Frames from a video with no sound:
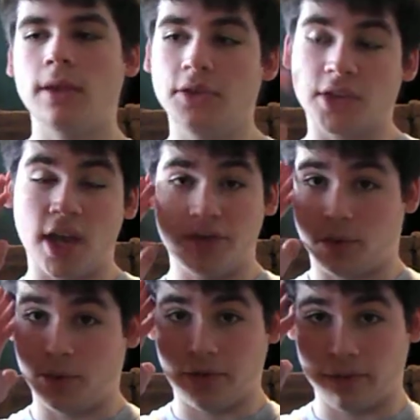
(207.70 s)
These guys
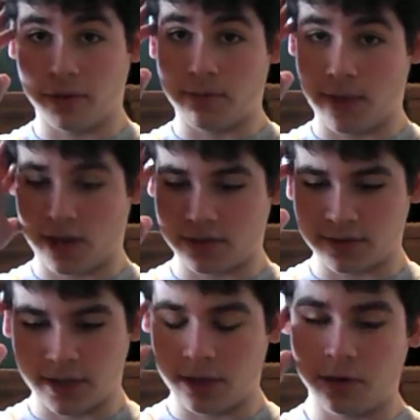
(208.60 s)
always have good matches
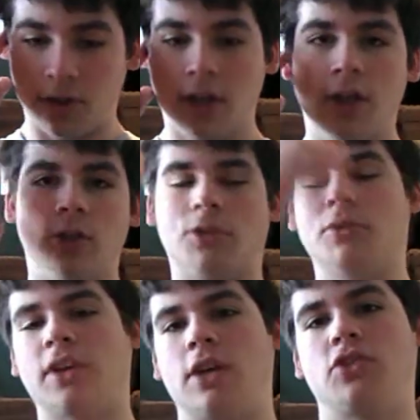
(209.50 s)
together. This
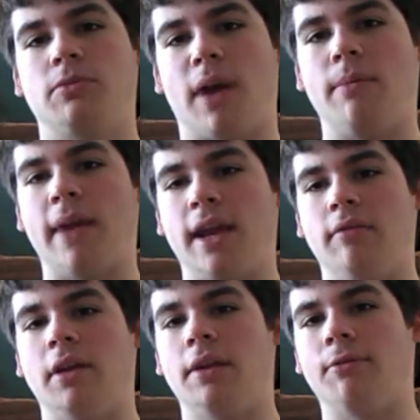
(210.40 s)
was actually my main
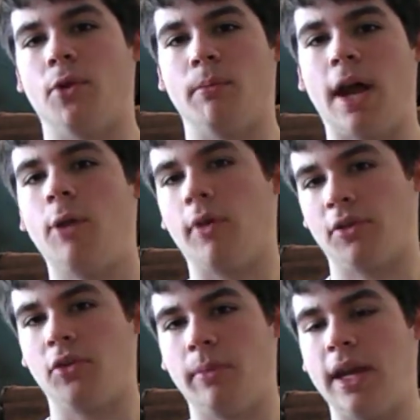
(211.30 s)
event for my
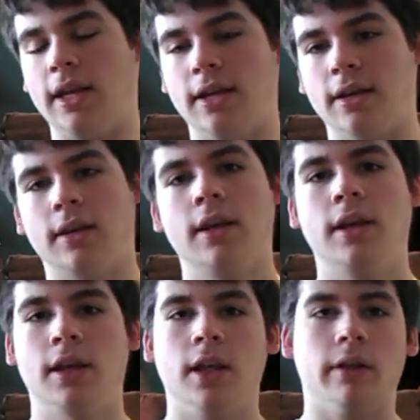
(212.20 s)
WrestleMania.
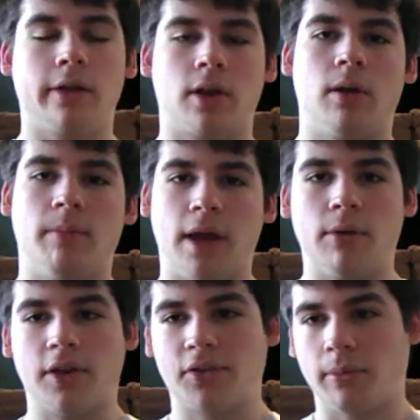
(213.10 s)
Look up my
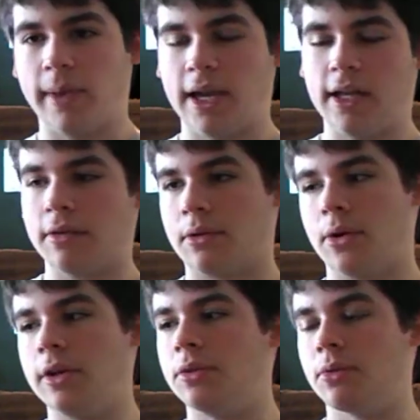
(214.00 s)
WrestleMania
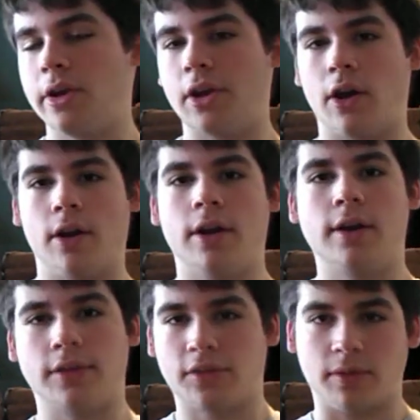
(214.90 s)
33 card.
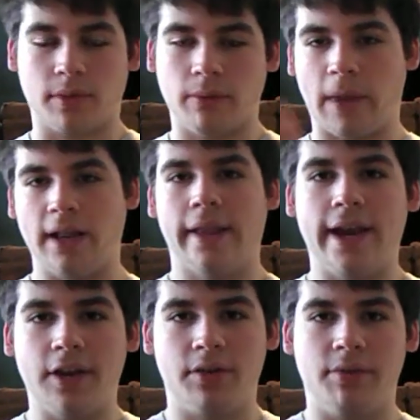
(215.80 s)
It's my
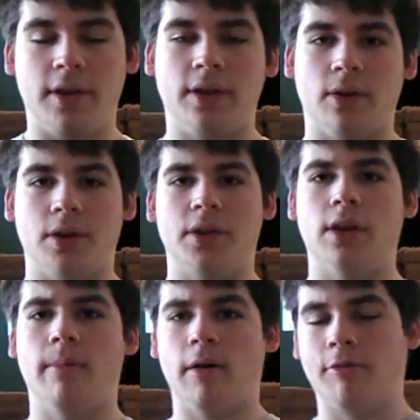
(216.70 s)
latest video. I did
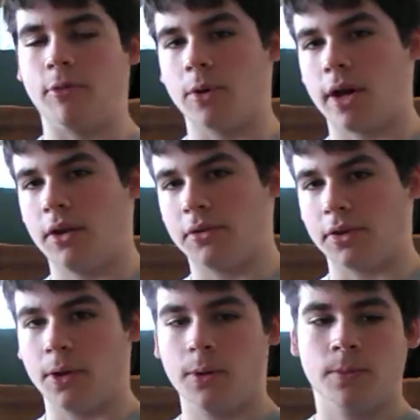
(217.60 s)
it about 4 days
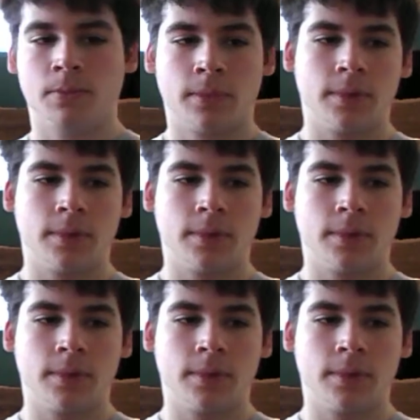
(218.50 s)
ago.